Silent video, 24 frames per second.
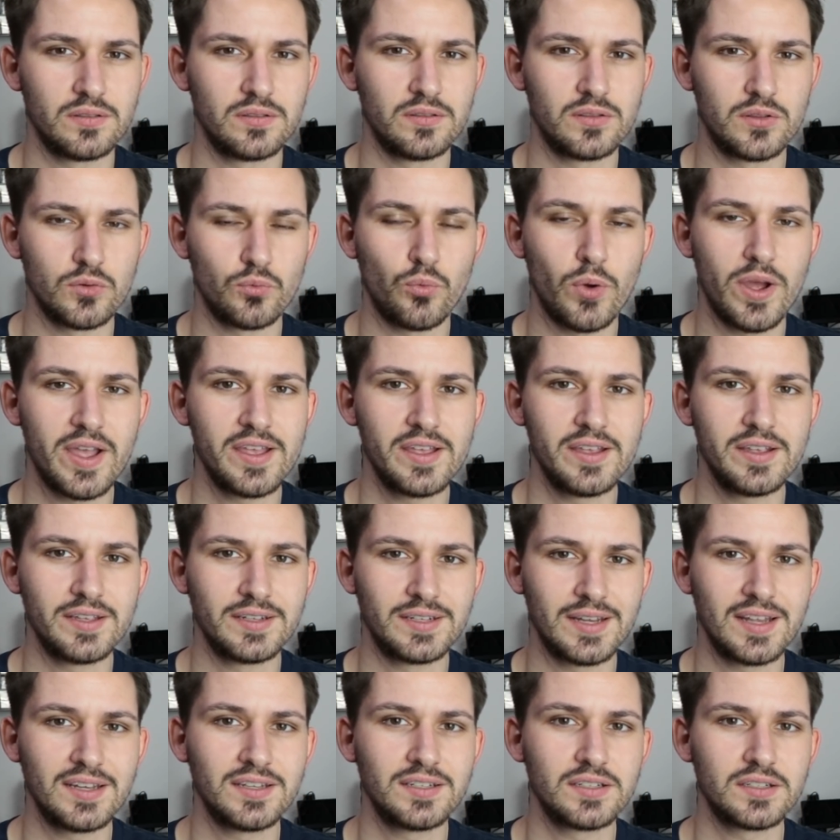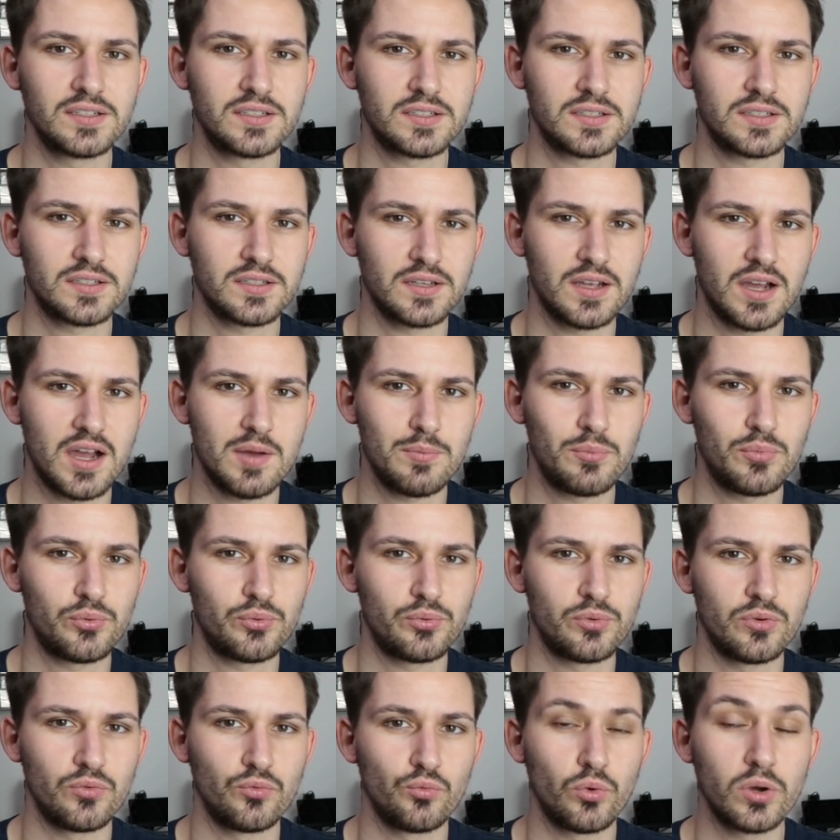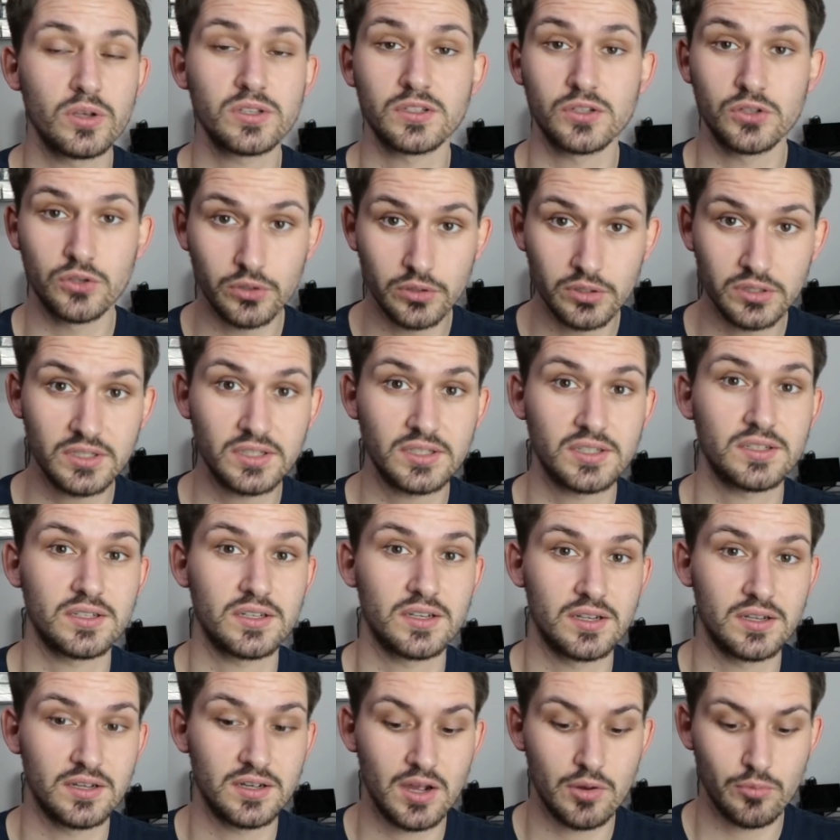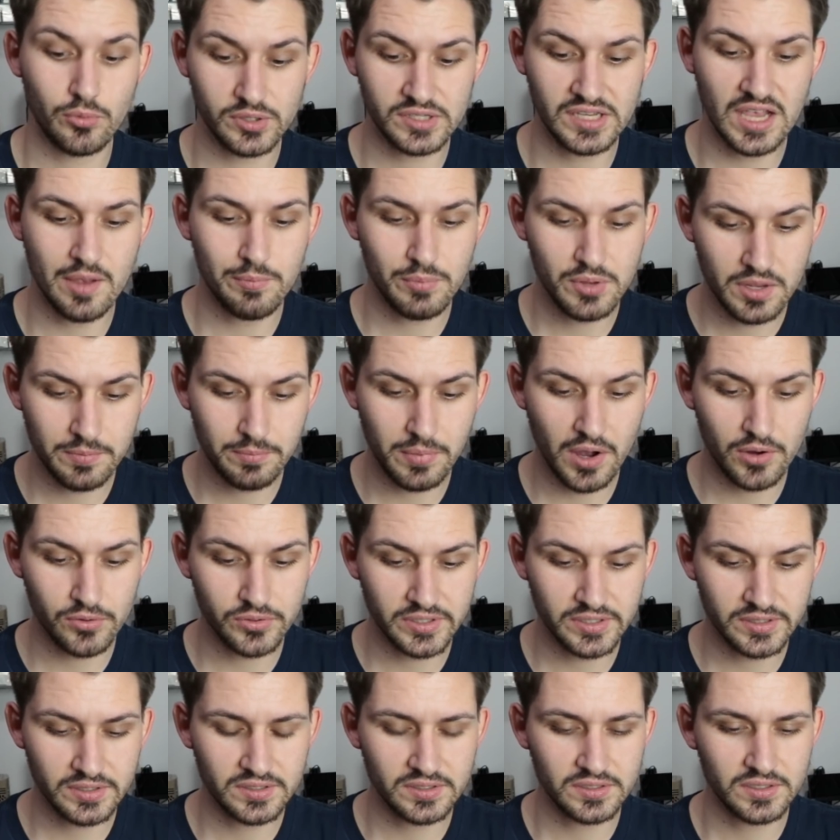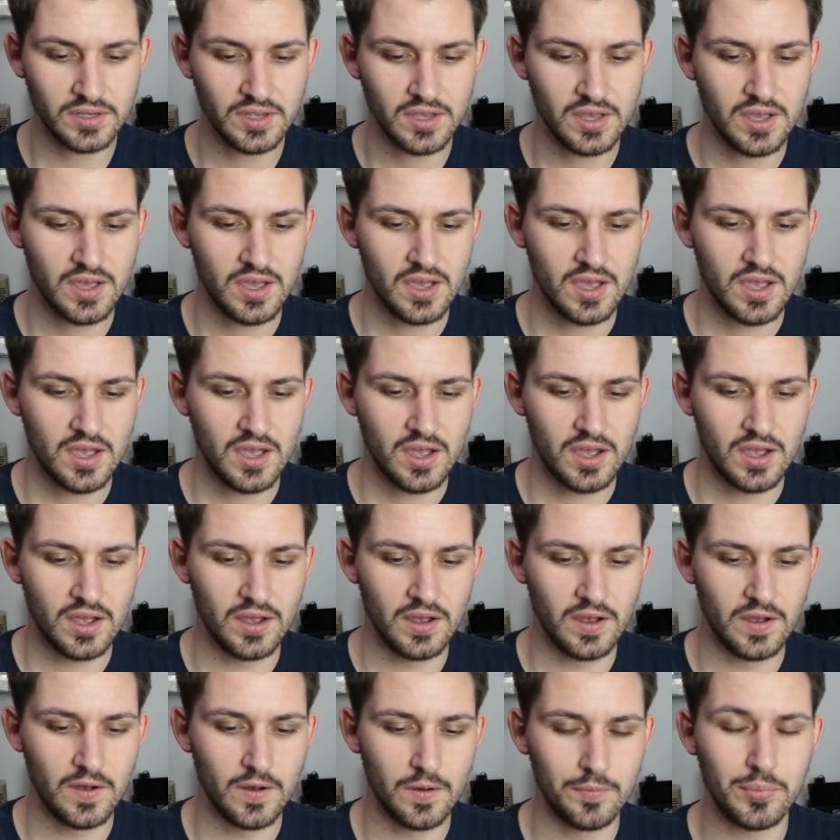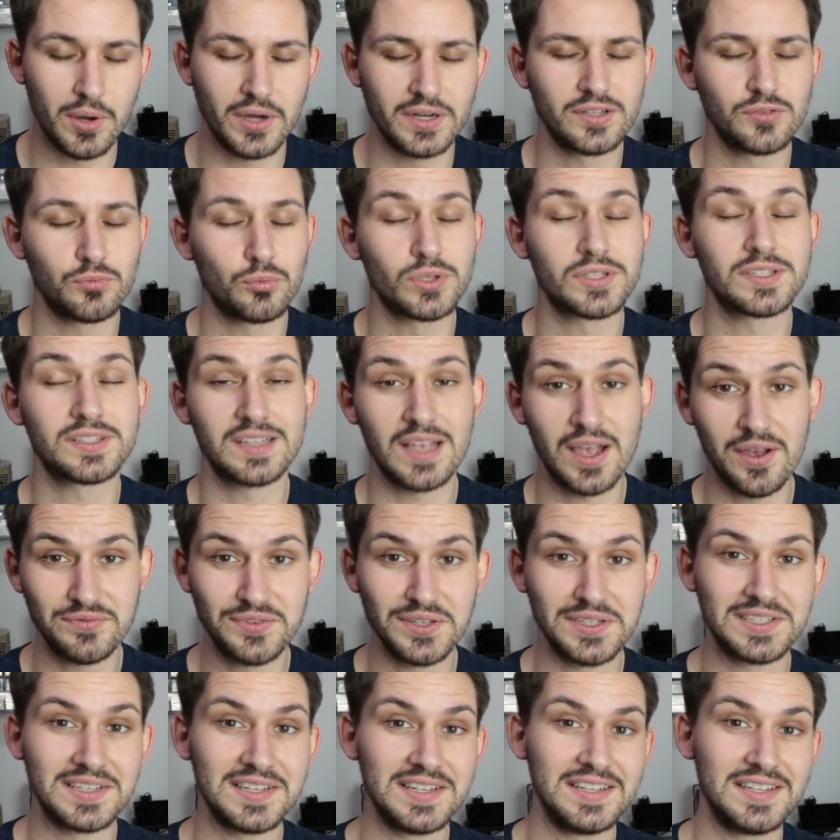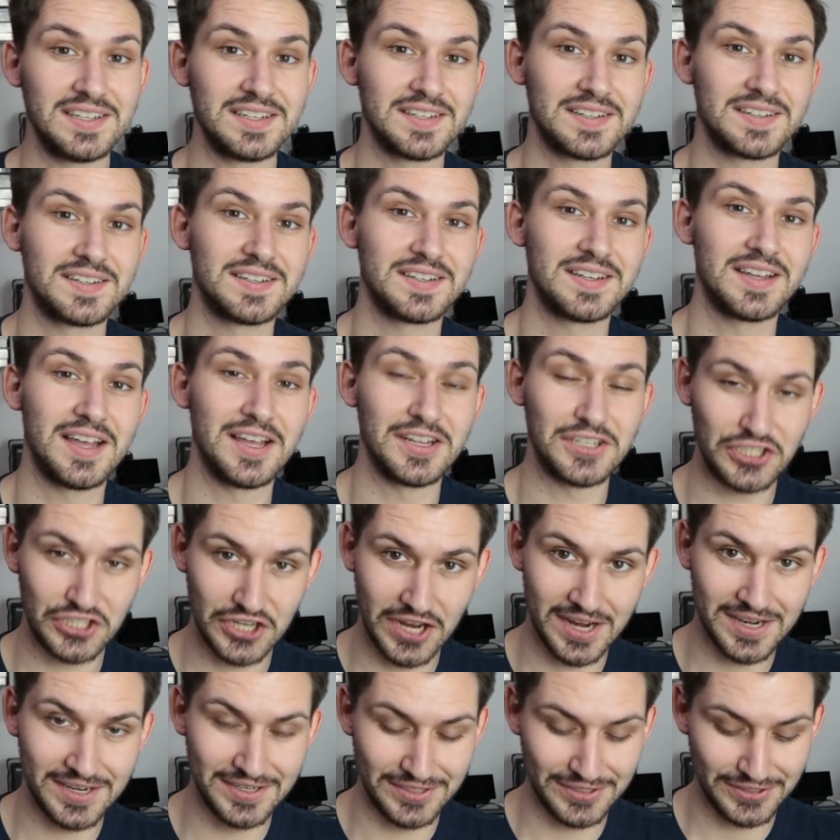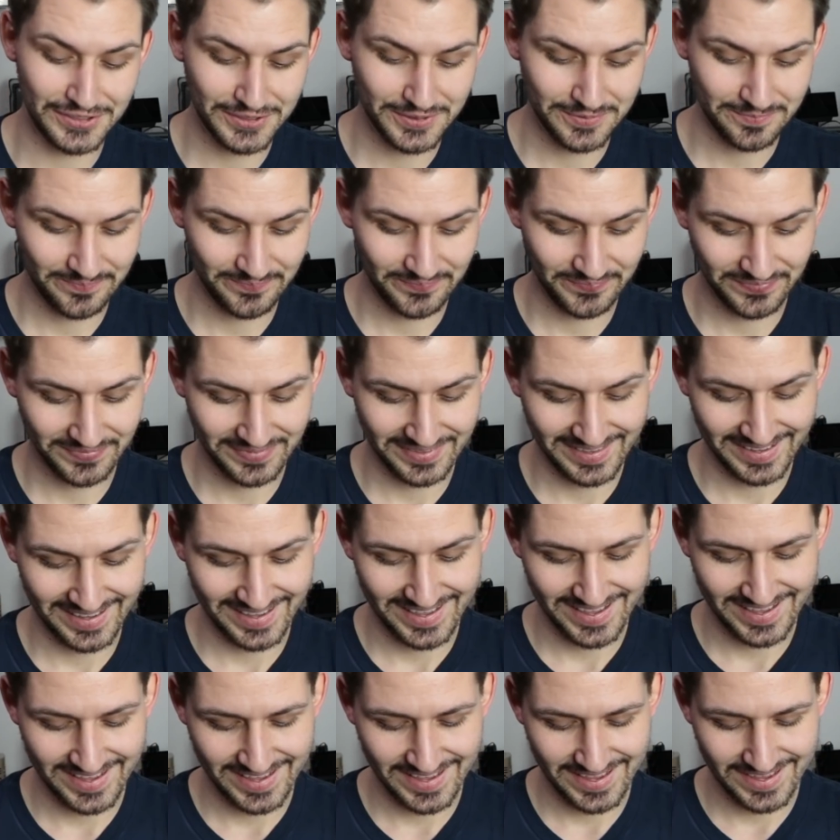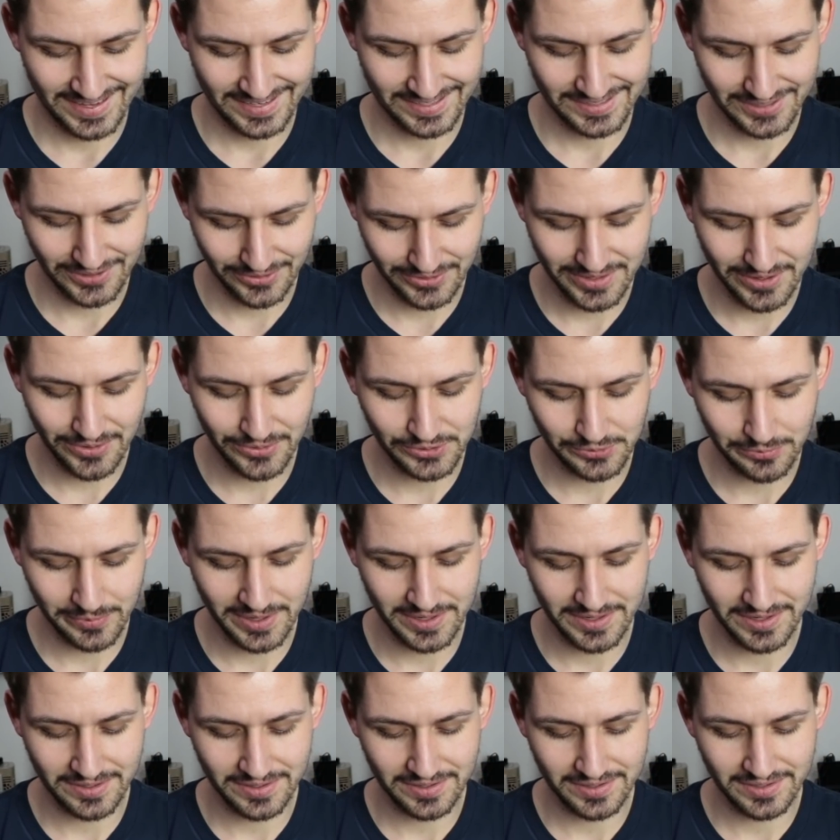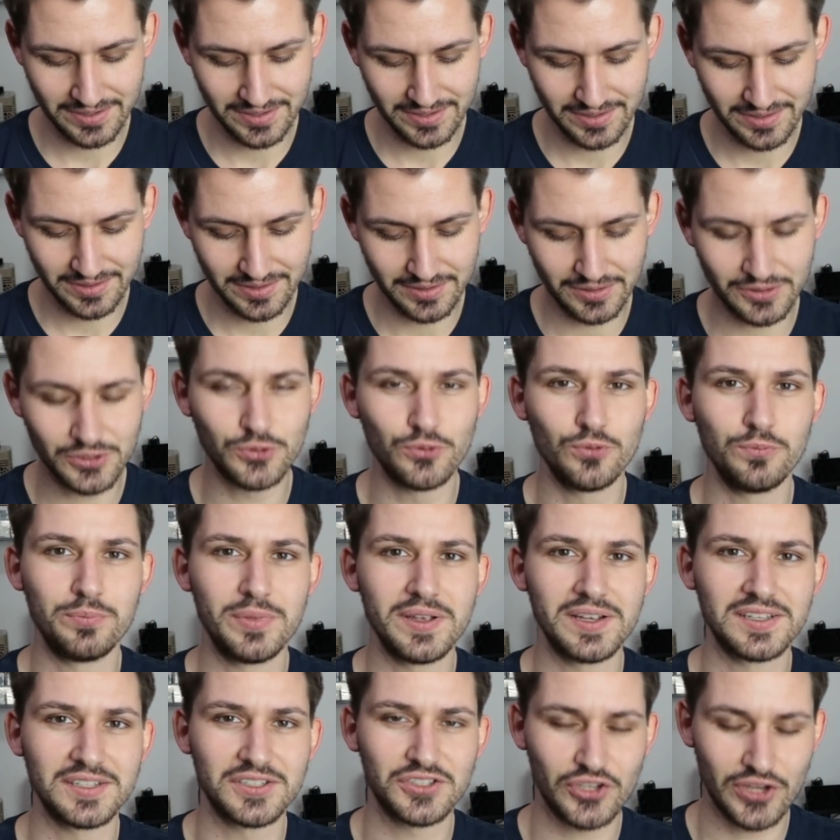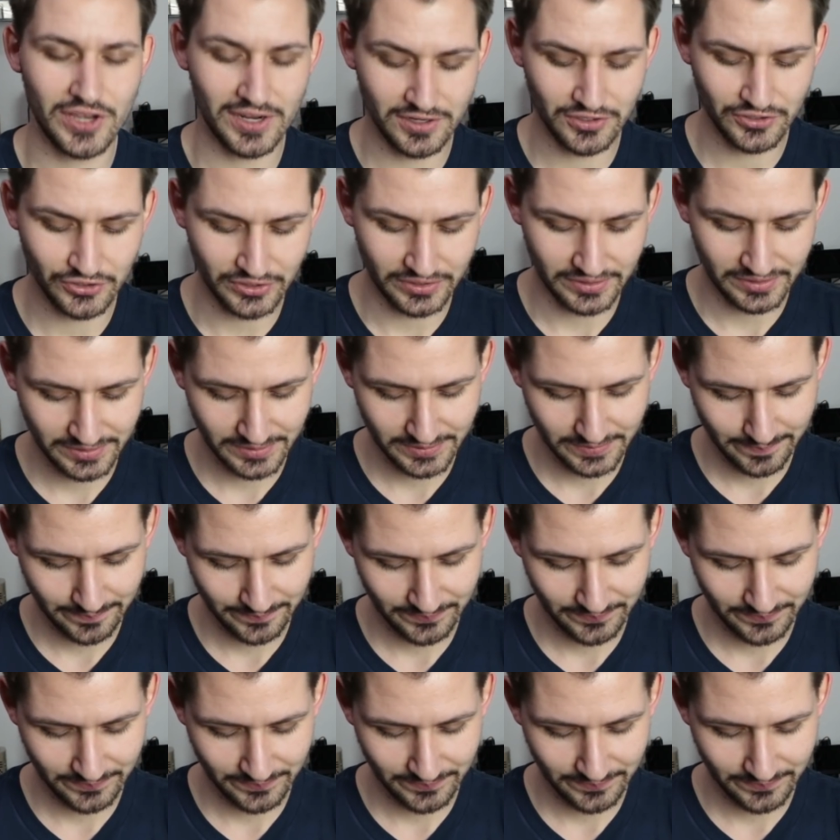the way it ended up was good. I was happy about it, but it was definitely a challenge. So those were the two biggest challenges.